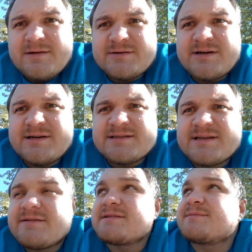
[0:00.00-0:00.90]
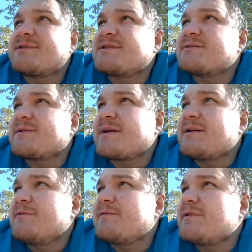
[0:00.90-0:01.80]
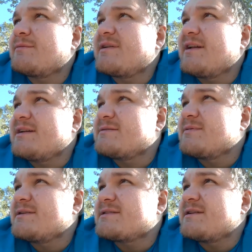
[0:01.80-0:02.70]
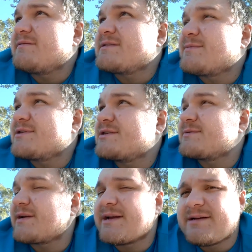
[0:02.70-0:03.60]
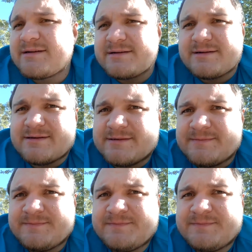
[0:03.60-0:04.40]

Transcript: trying to save as much as we can, moving over to my dad's place, saving as much as we can, or